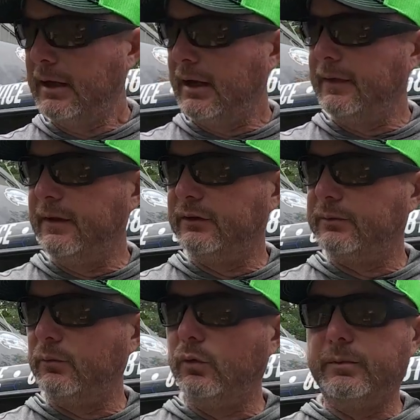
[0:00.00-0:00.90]
and this
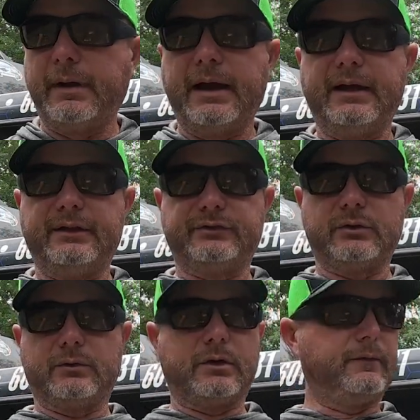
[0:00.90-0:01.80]
one behind it's
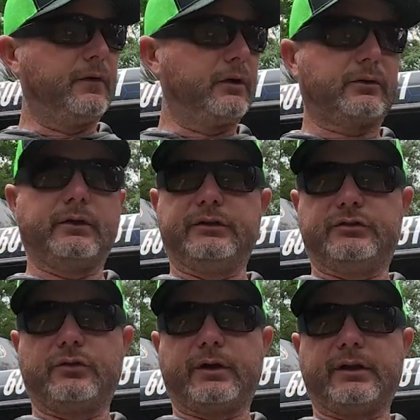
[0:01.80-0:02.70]
going to go vertically
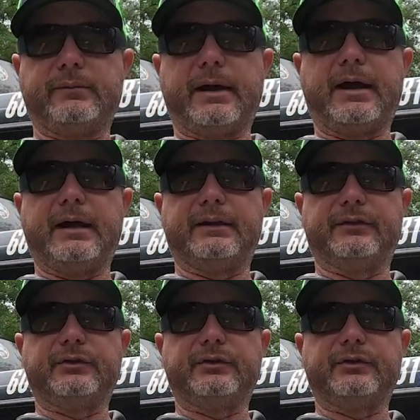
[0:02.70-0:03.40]
directly behind it.